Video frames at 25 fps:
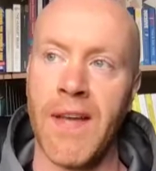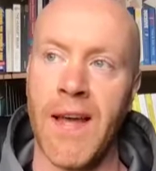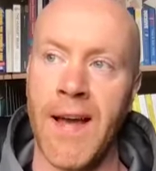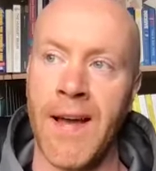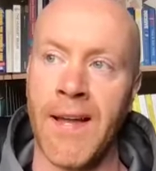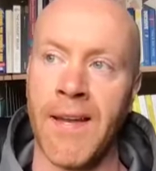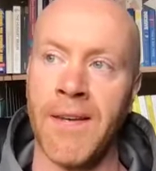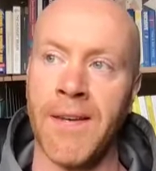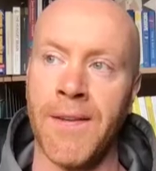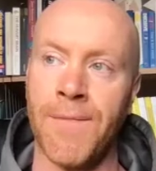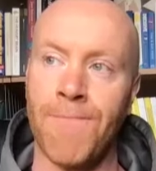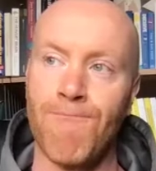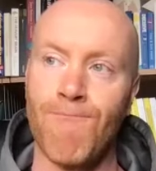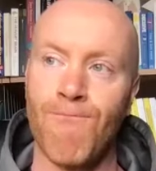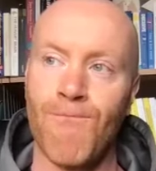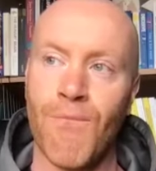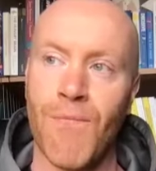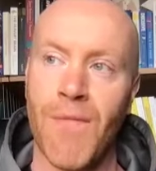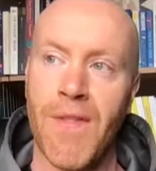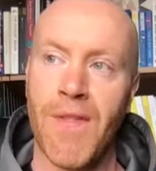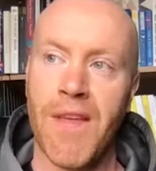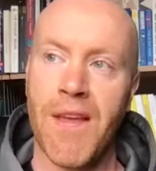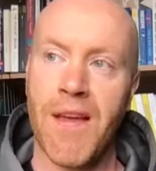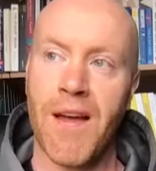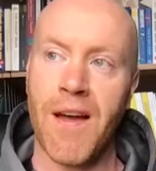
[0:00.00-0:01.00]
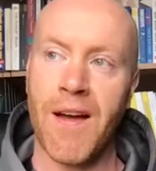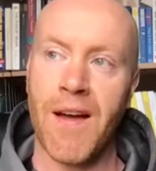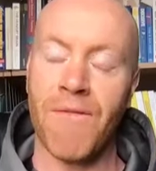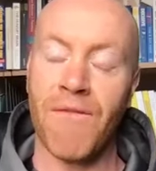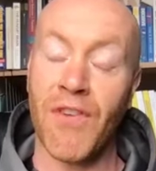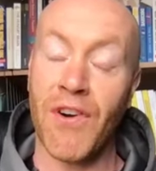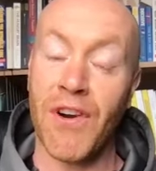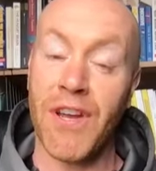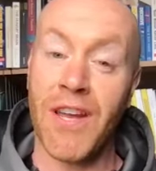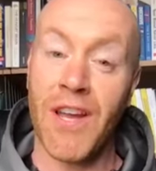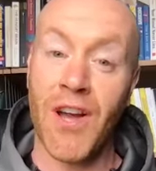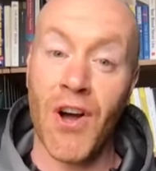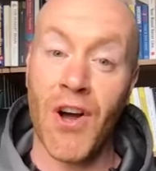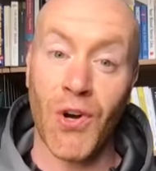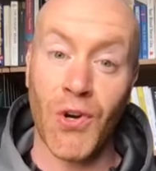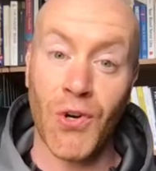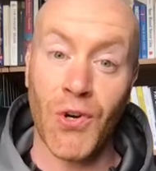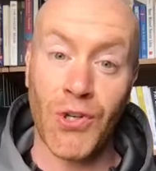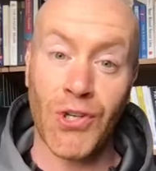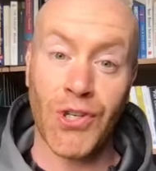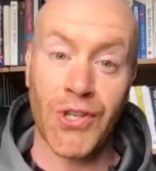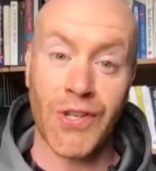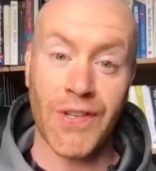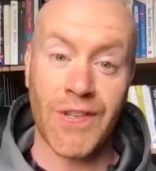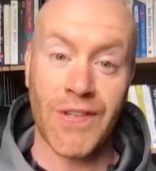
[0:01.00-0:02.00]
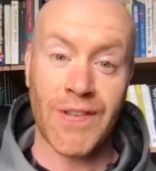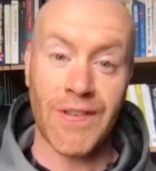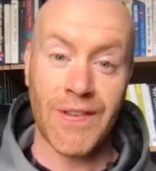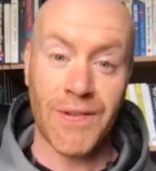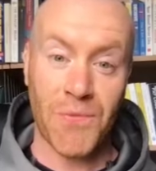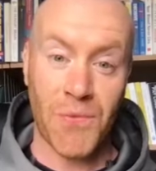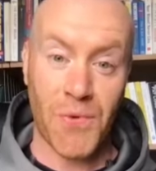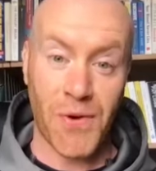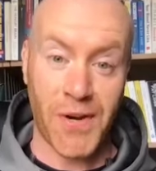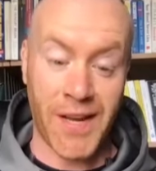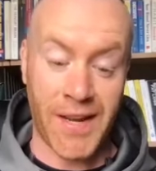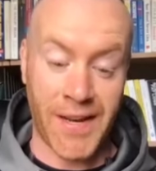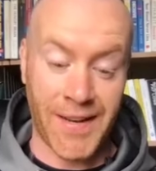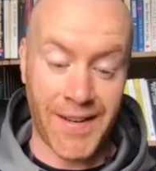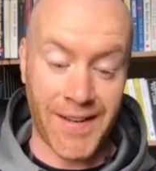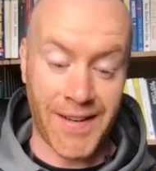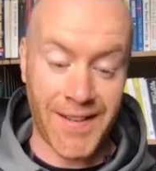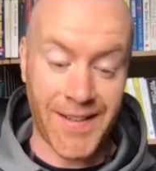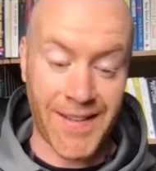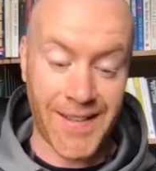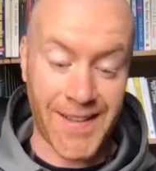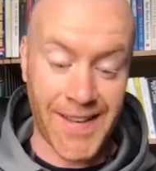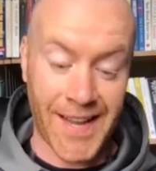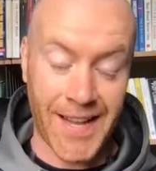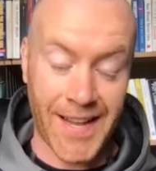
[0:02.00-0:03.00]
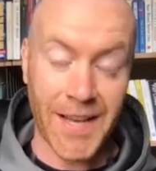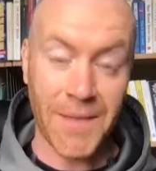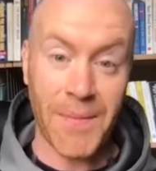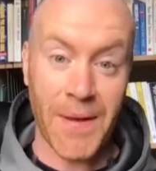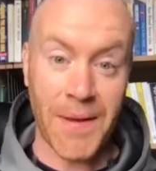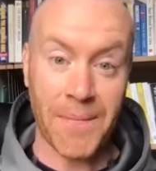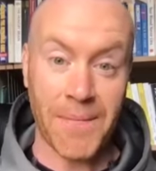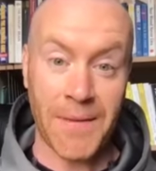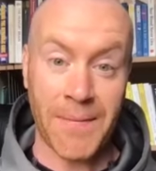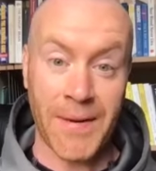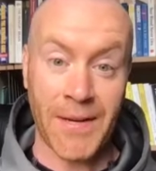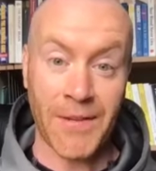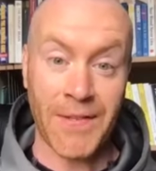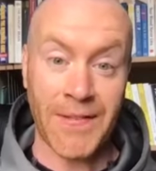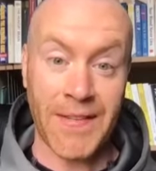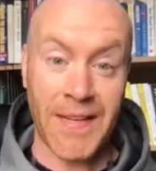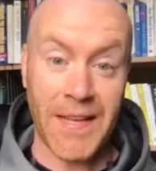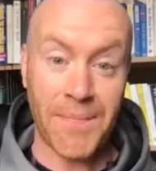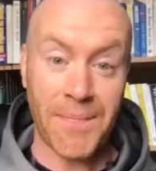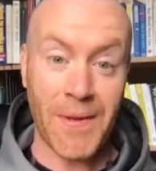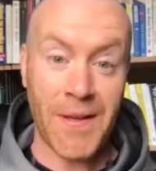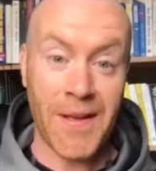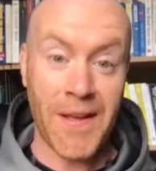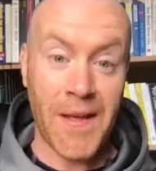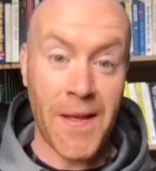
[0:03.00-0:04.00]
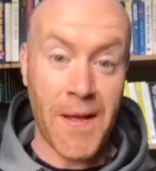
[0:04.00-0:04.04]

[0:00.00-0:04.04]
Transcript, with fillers: And I'm very cautious when I tell people about sleep,